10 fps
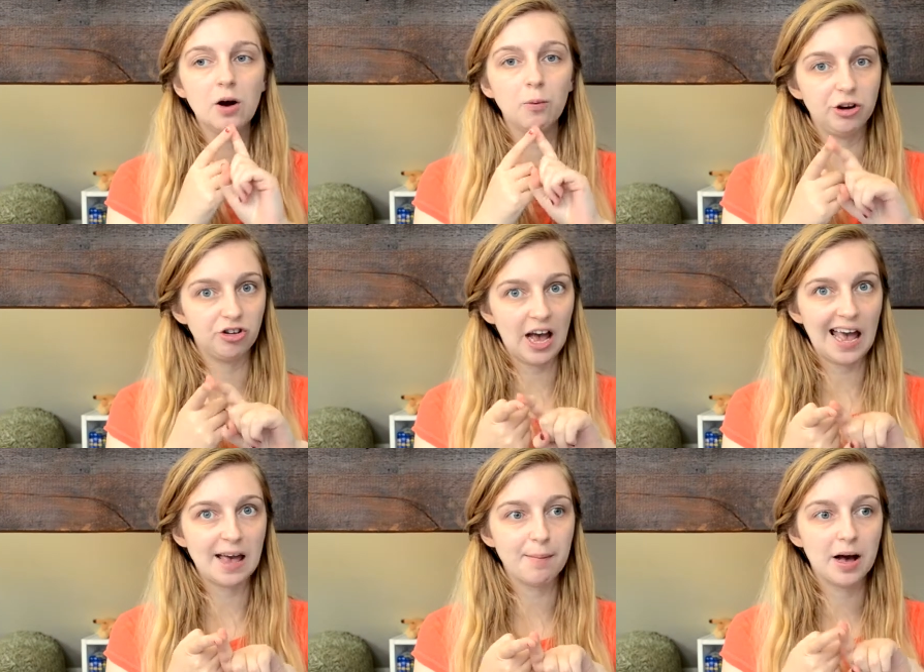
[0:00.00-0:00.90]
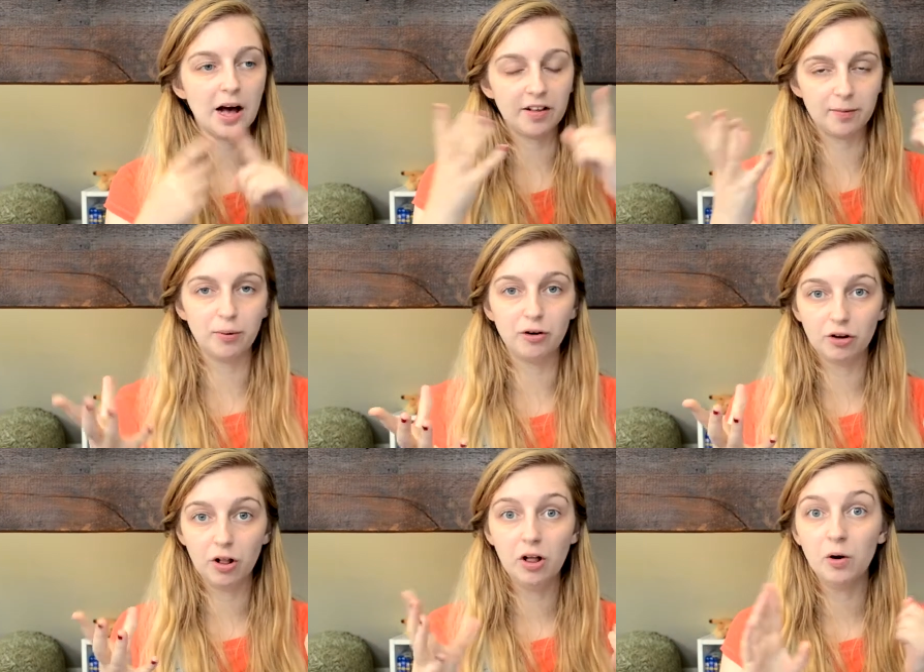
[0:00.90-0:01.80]
which came as a
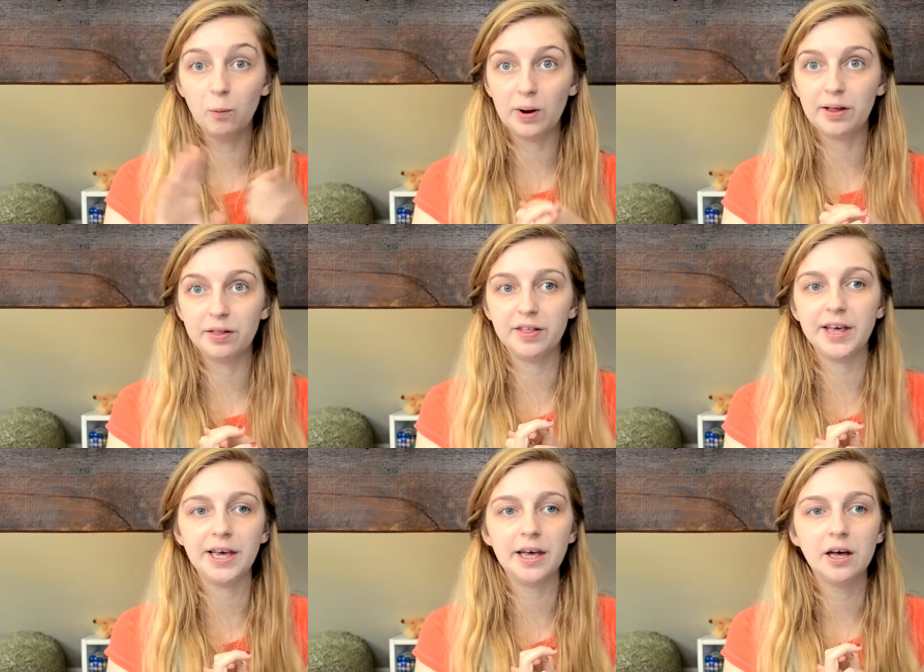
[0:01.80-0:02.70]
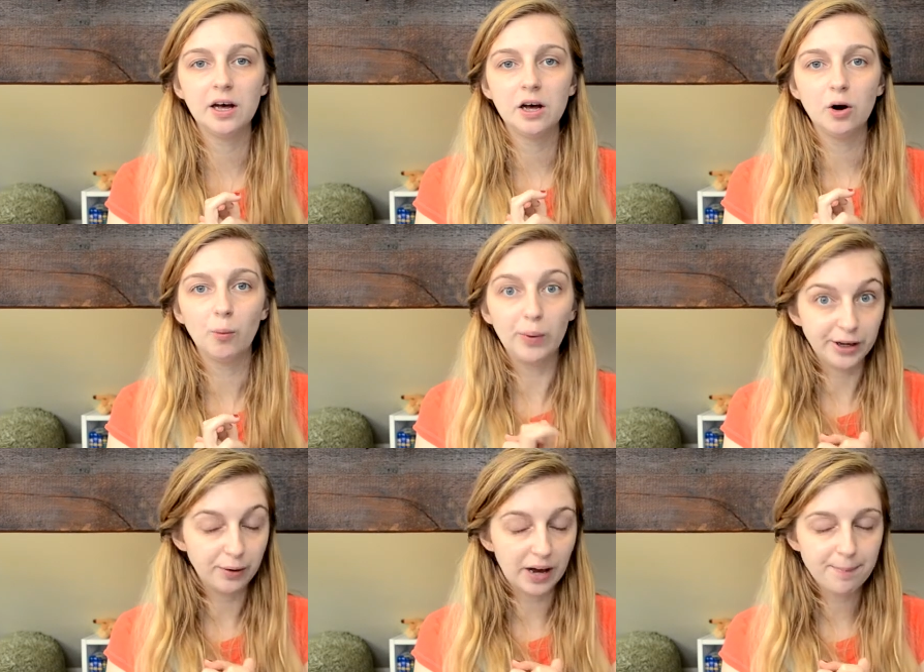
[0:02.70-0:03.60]
bundle with the
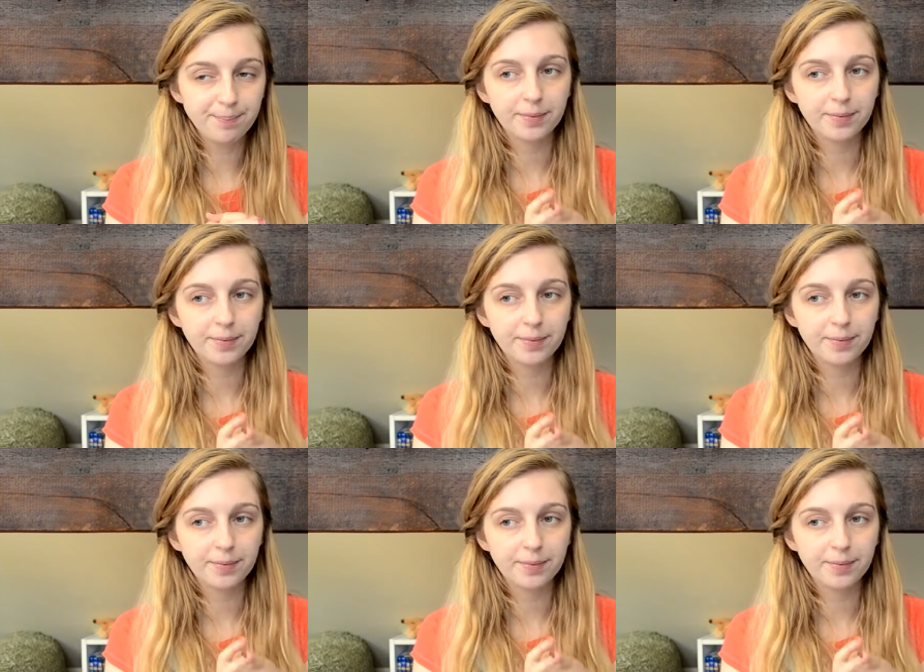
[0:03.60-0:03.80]
Wii U game.